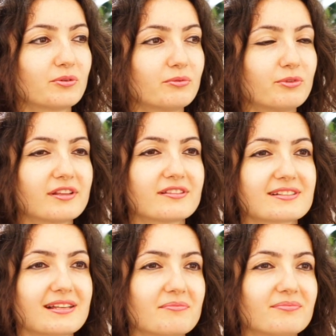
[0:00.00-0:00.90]
with
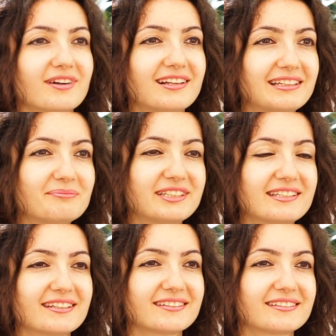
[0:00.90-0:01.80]
some
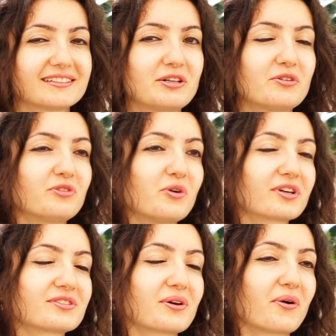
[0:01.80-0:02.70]
limited
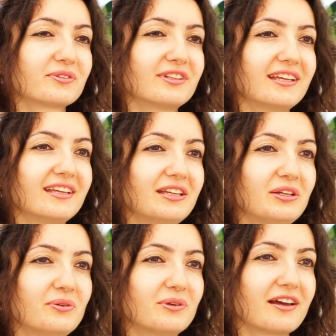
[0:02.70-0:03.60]
focus on the
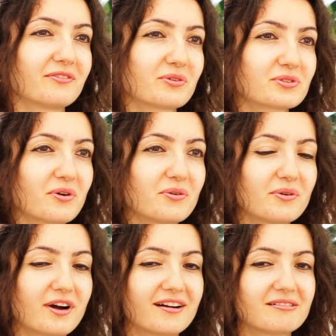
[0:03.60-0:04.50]
EU level.
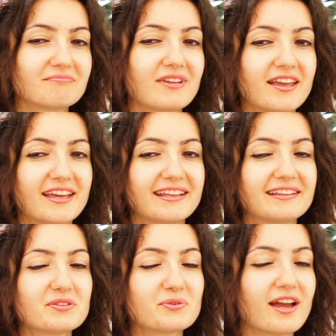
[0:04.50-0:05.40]
So
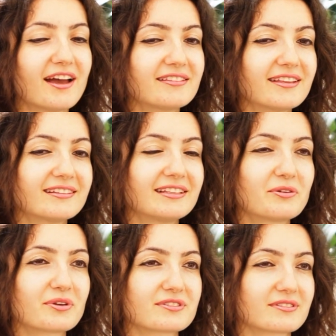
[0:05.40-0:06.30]
in this way, I think
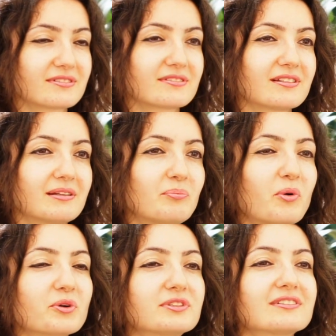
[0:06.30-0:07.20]
there is
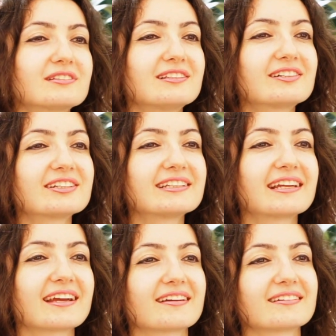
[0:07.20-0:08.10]
important
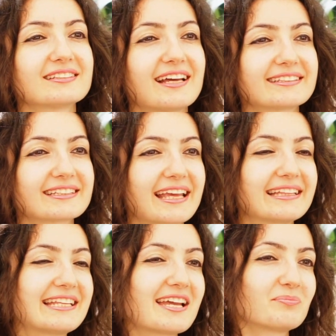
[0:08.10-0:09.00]
learning that
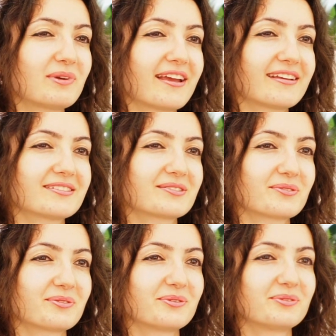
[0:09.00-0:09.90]
can take place
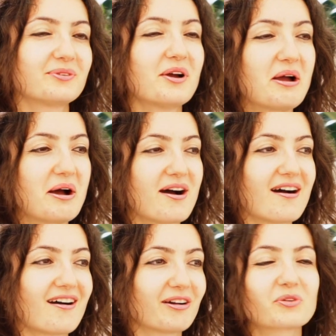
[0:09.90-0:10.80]
through
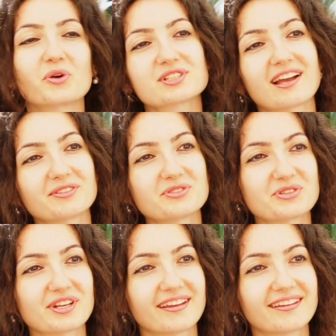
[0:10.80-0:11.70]

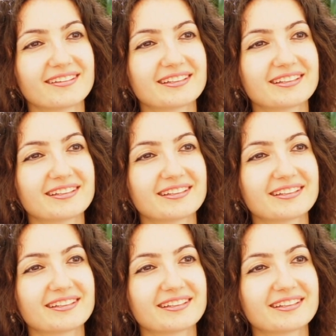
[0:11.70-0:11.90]
cross-country